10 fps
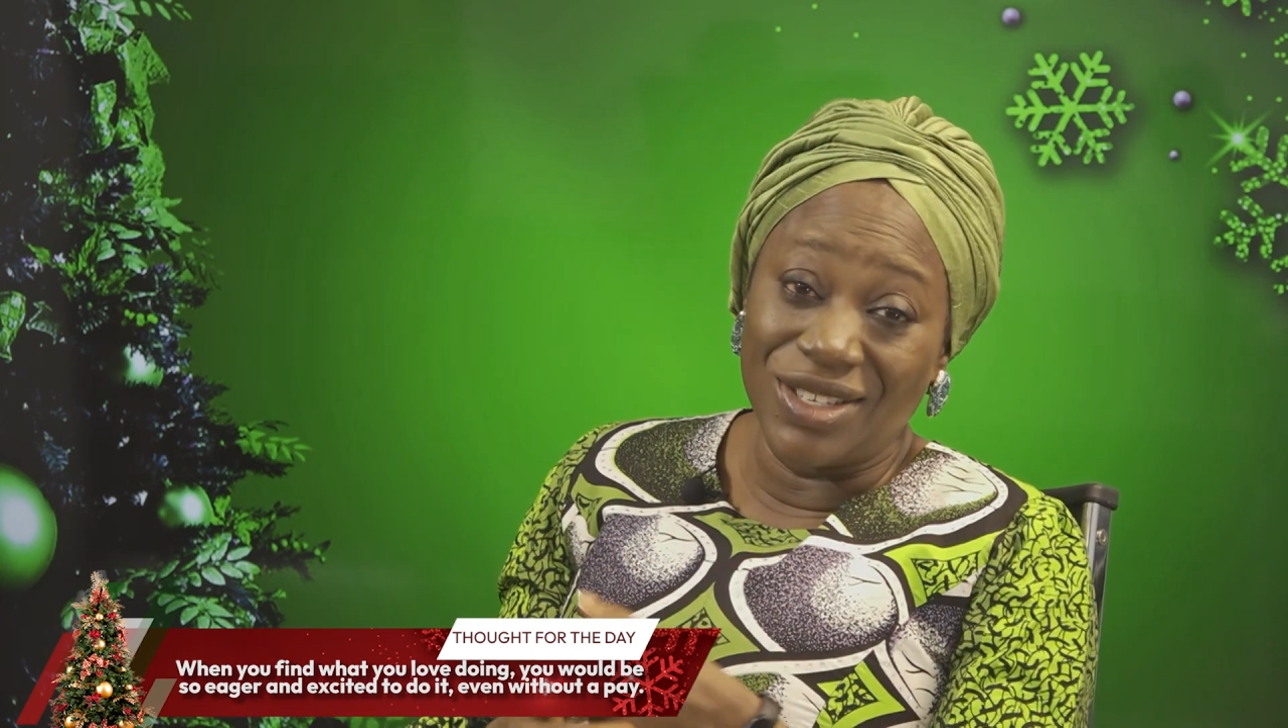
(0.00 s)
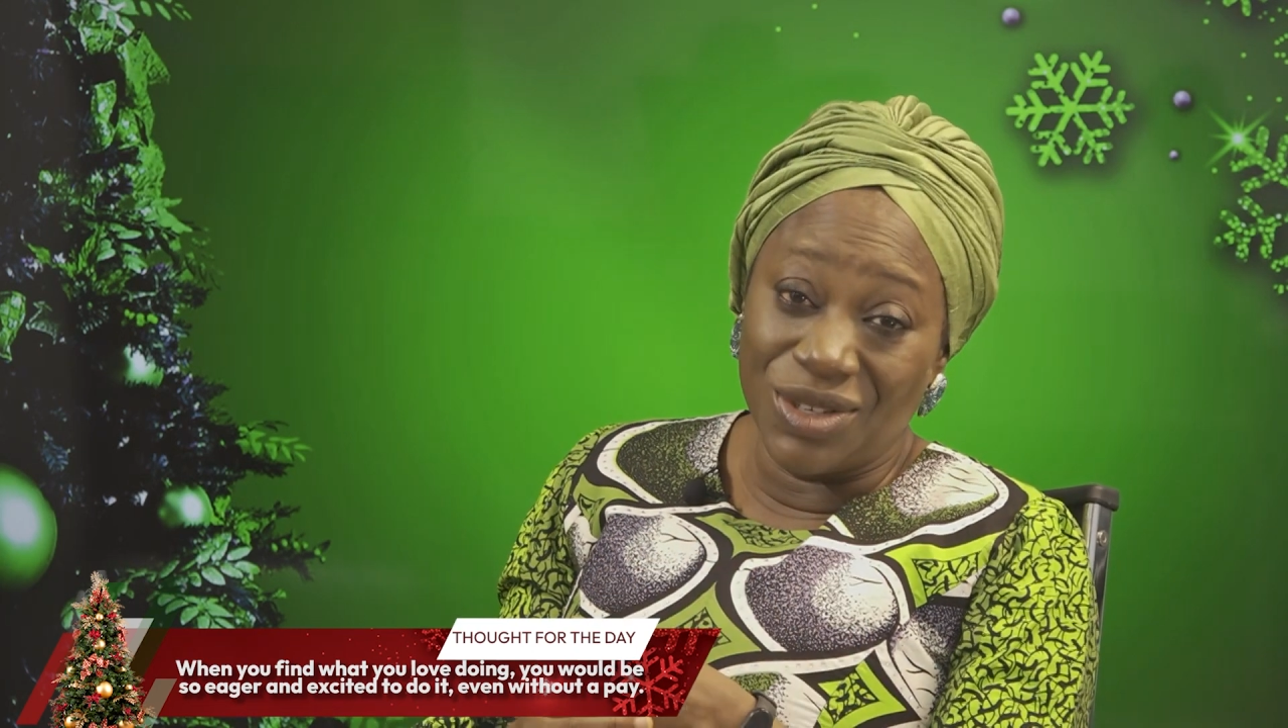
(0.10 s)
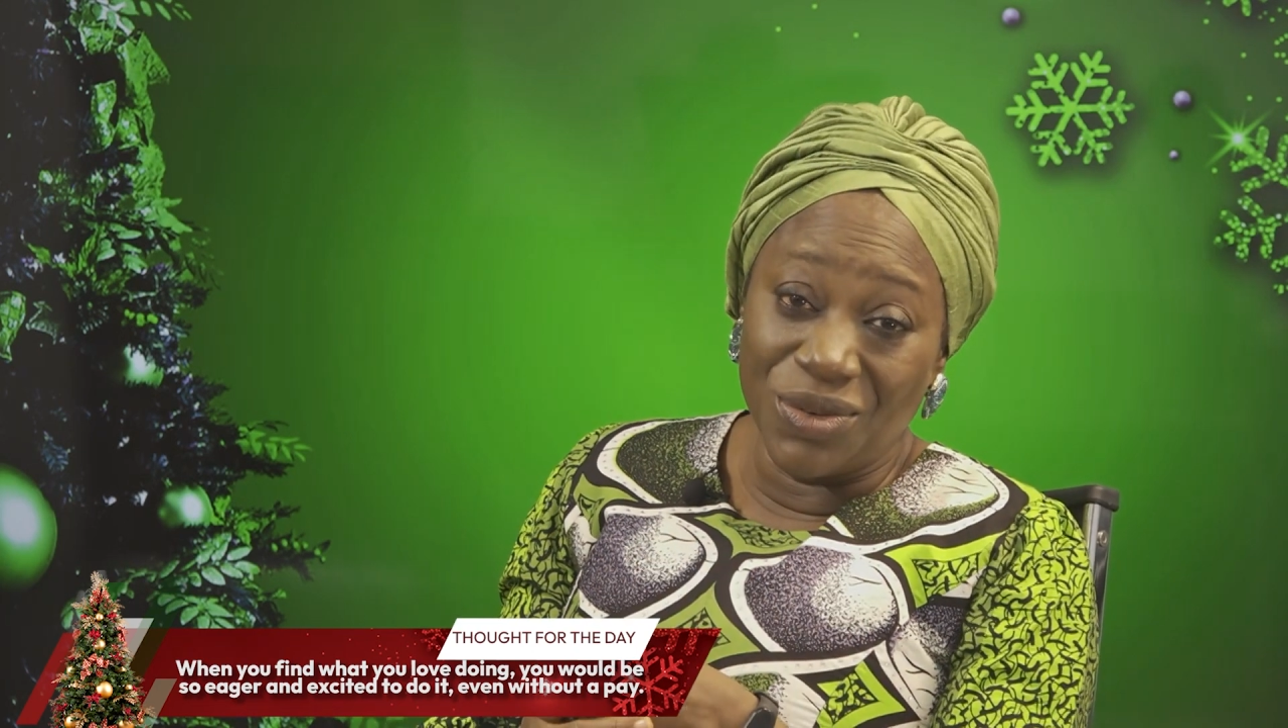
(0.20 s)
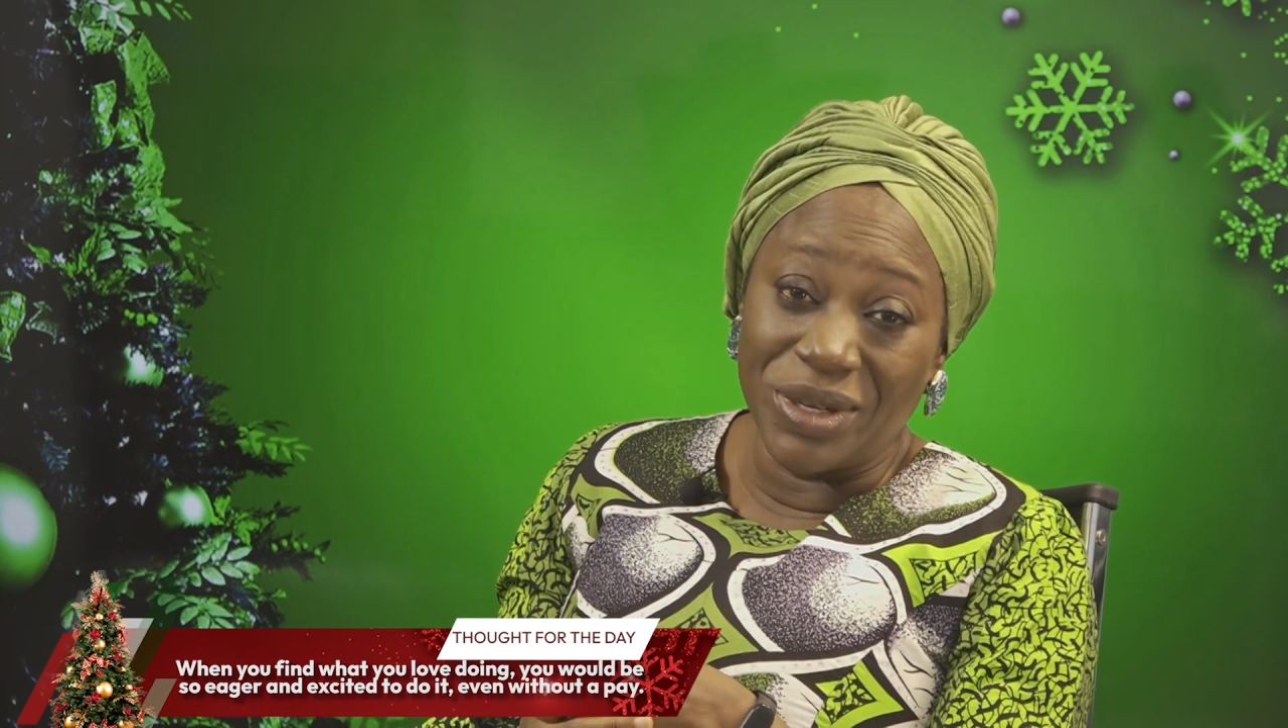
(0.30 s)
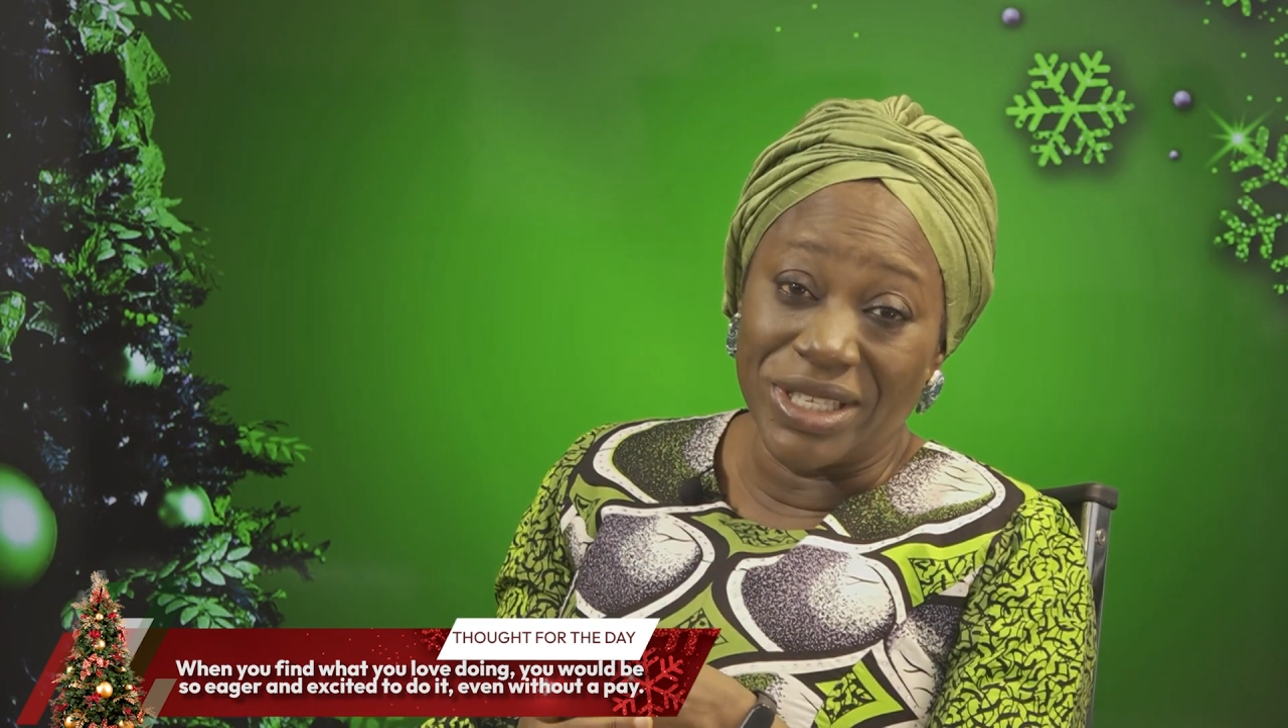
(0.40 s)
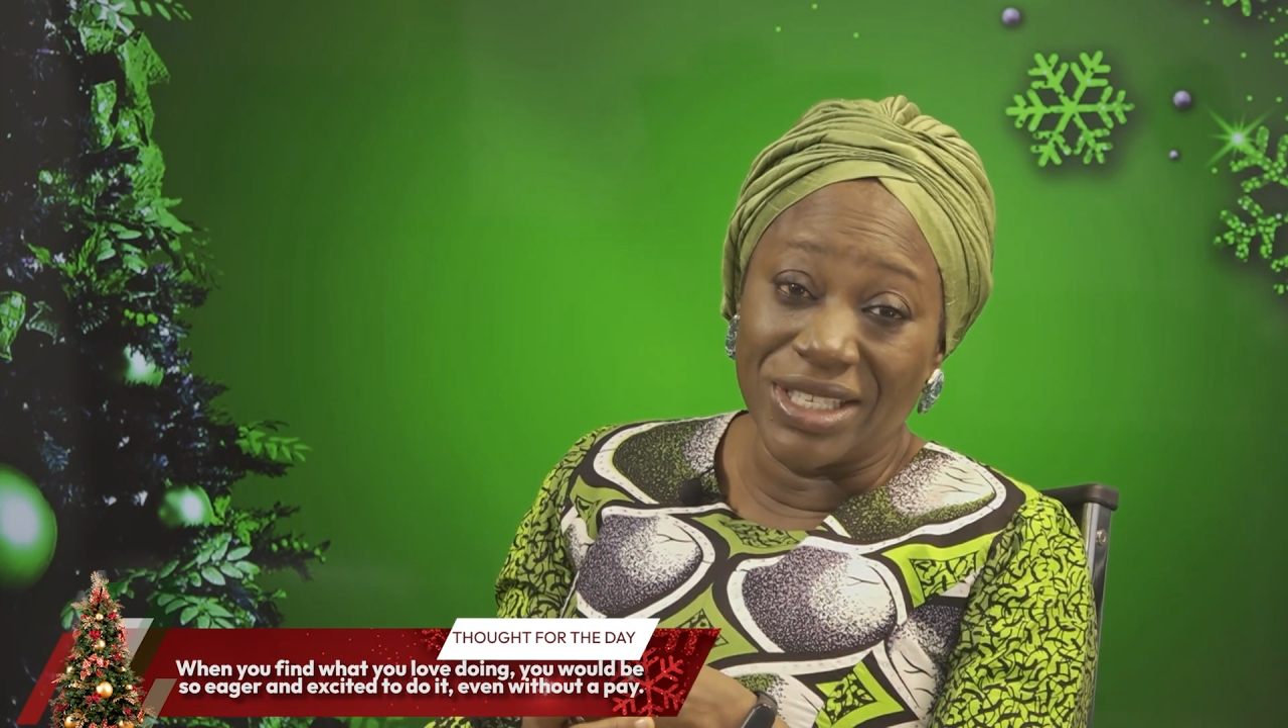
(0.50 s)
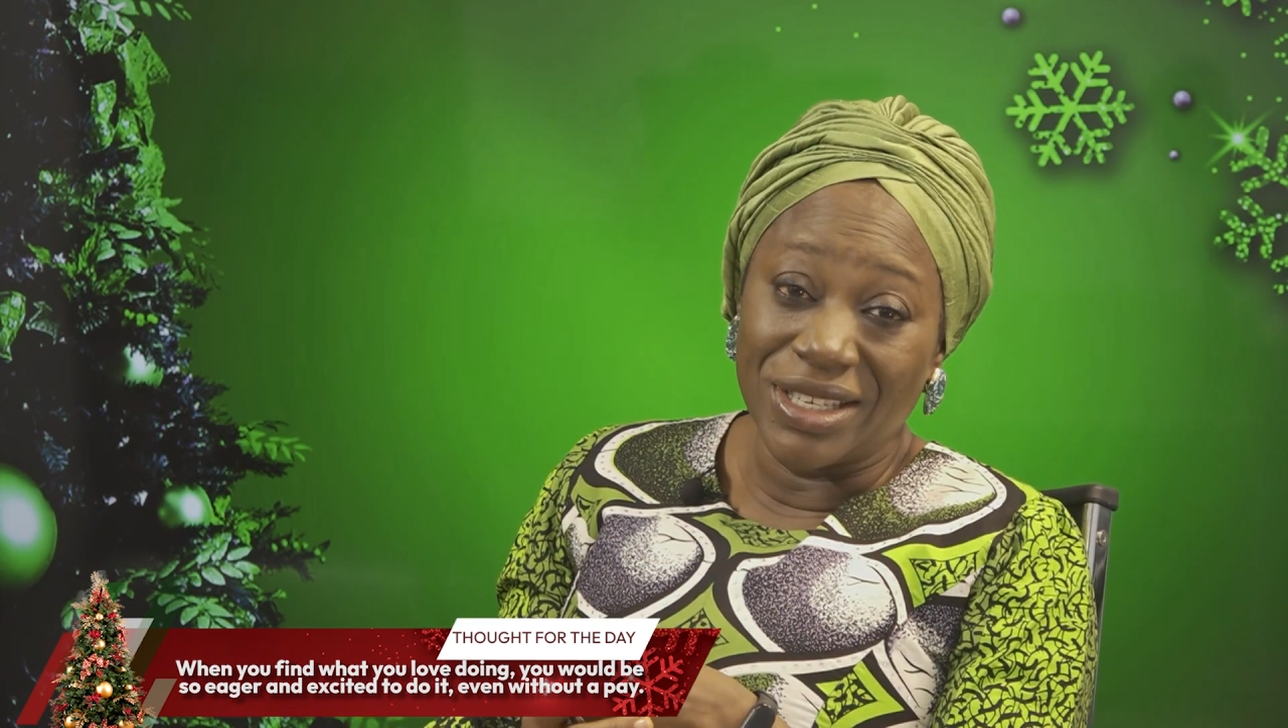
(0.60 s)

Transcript: to do it,